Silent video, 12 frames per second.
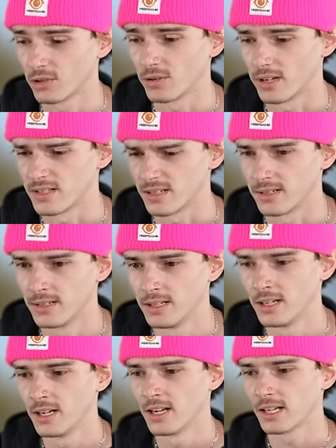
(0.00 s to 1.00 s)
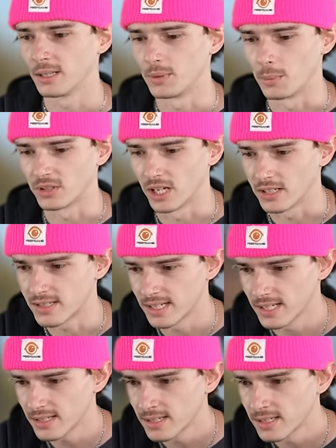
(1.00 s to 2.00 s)
Crazy. Clip number
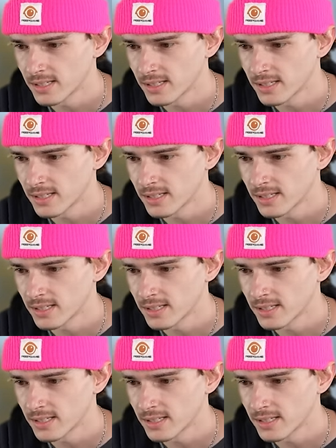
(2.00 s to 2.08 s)
13.